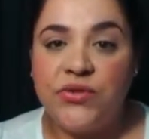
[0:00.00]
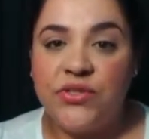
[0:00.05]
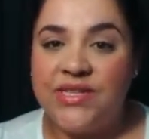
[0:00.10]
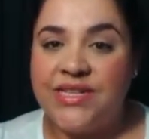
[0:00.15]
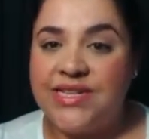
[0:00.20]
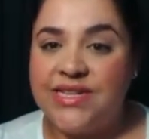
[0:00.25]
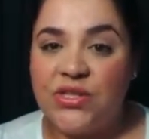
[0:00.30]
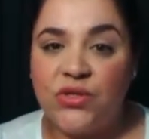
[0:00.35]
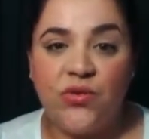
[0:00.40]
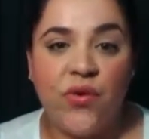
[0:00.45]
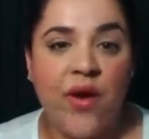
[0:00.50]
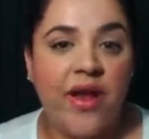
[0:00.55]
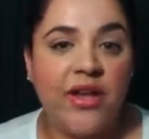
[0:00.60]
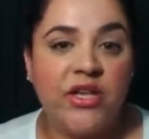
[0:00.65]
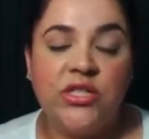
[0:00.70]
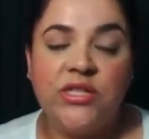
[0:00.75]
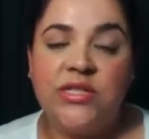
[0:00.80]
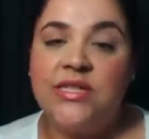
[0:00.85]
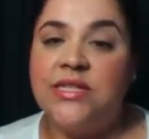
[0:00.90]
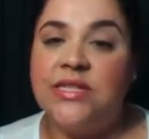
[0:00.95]
and he
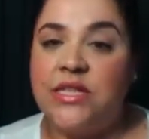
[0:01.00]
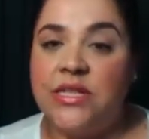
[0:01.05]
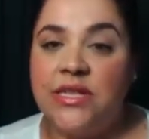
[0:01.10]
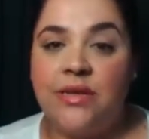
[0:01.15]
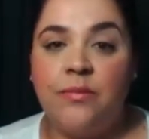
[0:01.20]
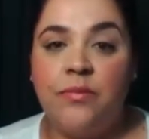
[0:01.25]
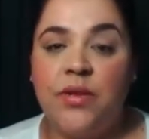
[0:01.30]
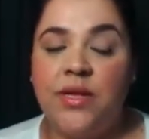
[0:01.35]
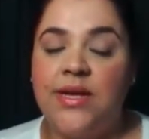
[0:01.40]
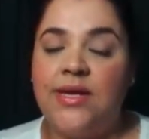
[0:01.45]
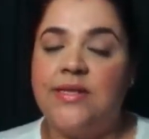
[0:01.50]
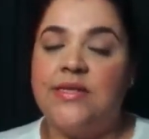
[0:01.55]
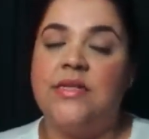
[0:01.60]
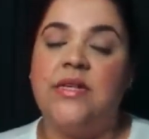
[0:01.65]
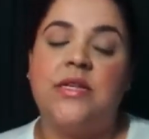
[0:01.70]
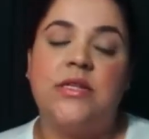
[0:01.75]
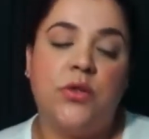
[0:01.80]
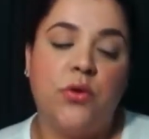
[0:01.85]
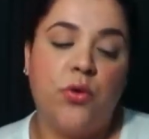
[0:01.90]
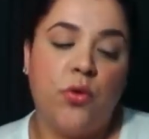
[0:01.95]
scratches until he bleeds, and
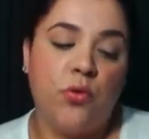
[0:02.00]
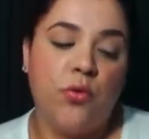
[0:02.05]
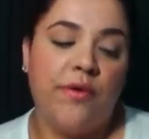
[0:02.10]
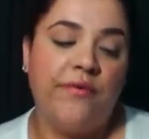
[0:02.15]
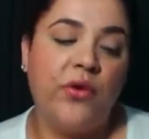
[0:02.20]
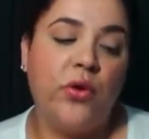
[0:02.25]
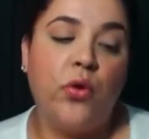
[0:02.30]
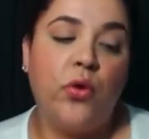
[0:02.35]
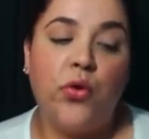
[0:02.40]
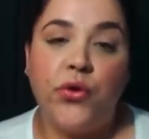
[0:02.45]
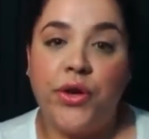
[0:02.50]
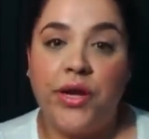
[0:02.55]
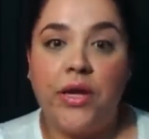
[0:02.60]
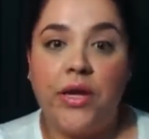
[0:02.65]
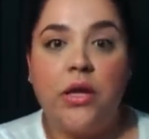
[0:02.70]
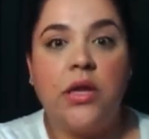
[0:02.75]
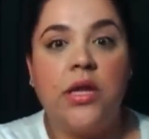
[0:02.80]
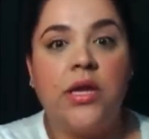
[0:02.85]
it's a horrific ordeal.